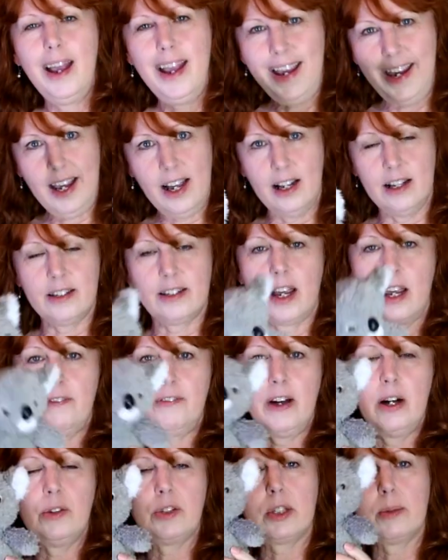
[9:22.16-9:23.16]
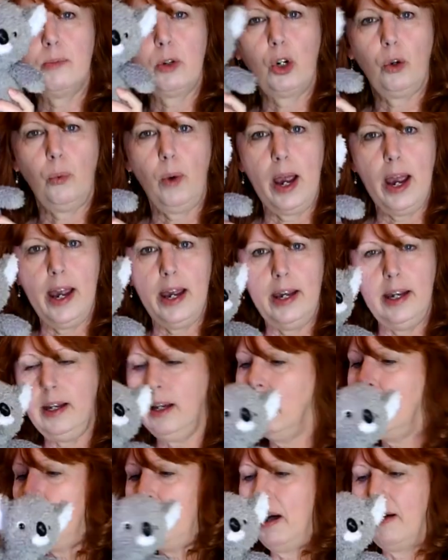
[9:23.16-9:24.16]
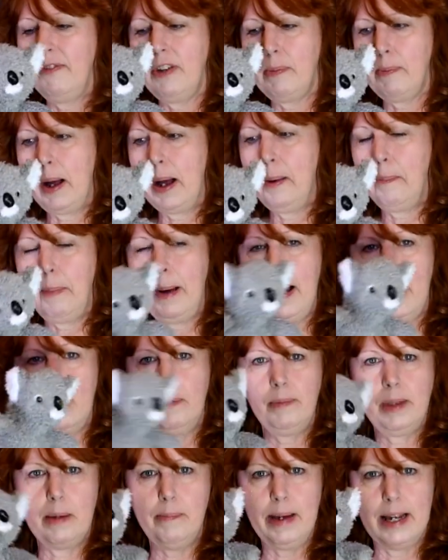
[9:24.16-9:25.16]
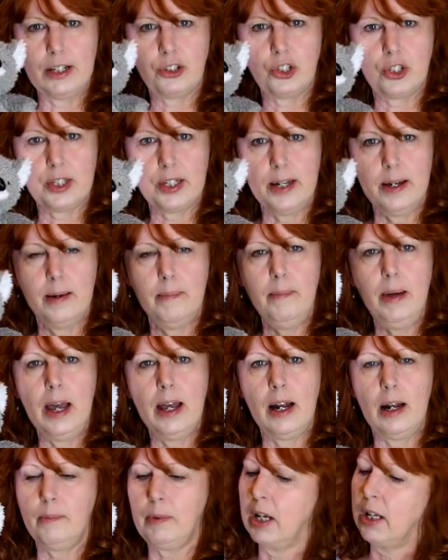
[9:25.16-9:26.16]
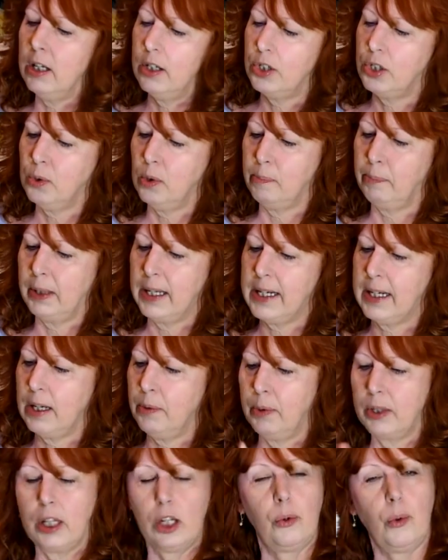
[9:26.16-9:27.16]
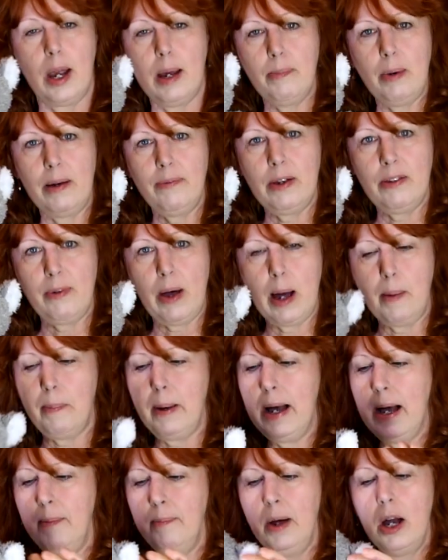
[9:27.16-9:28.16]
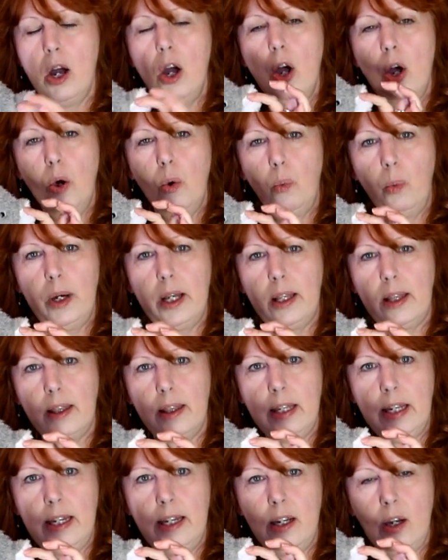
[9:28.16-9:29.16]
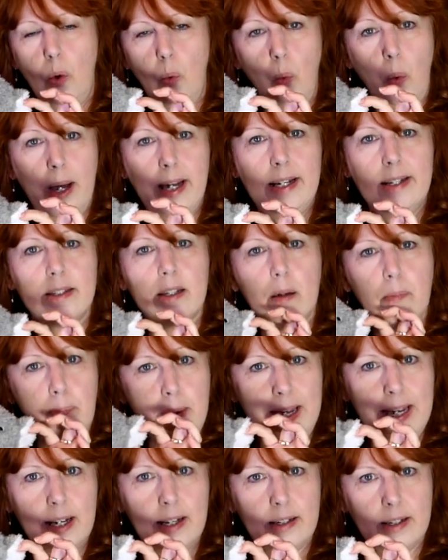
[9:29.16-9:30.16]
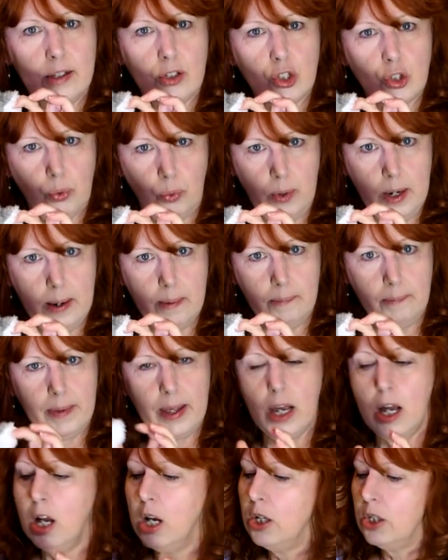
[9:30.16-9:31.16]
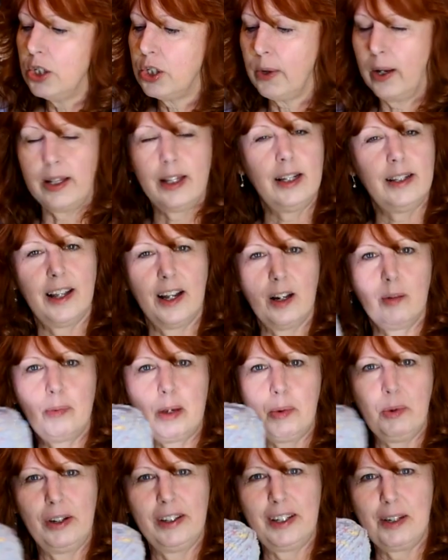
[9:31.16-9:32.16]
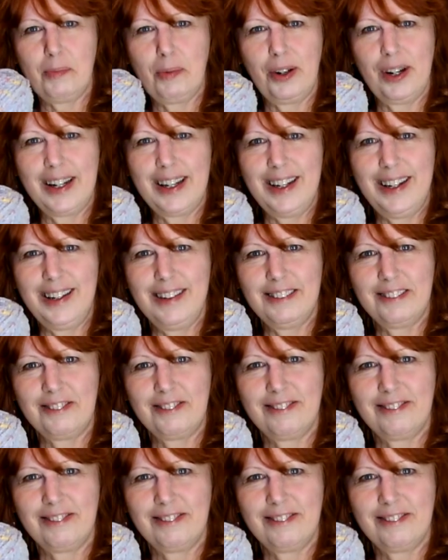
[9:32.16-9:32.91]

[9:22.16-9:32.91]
And I found some gray puffy pom-pom that matches him, and I'm going to do a blanket with the gray puffy pom-pom with the white panda trim. So I think that'll be really pretty.